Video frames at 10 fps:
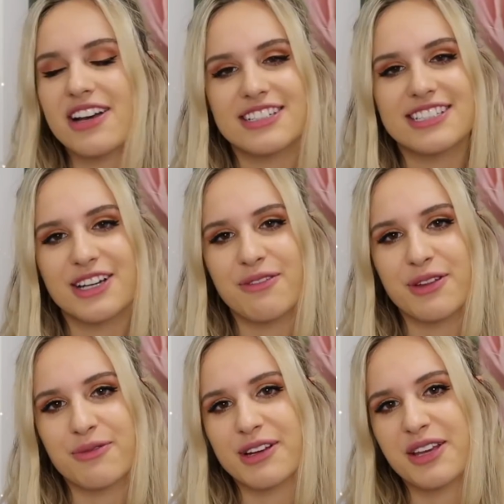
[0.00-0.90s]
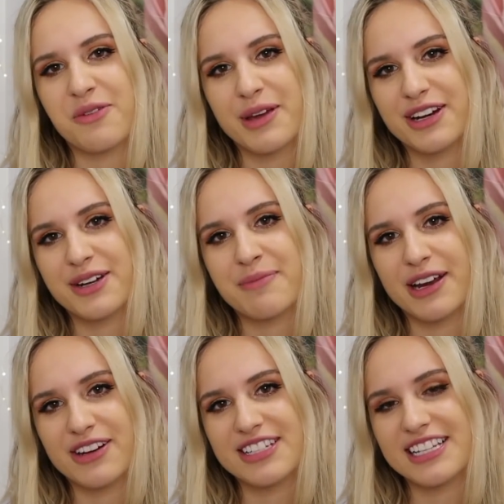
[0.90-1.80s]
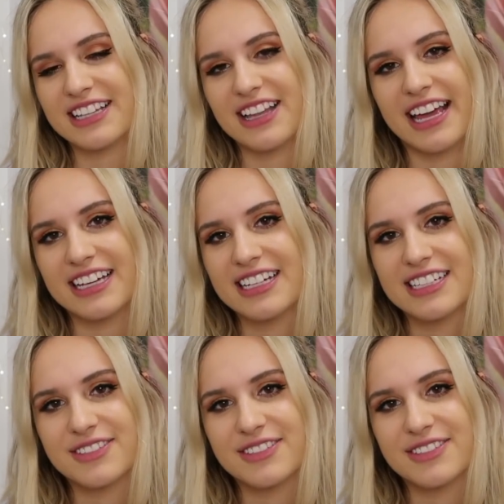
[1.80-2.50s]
else deal with really weird, embarrassing, like,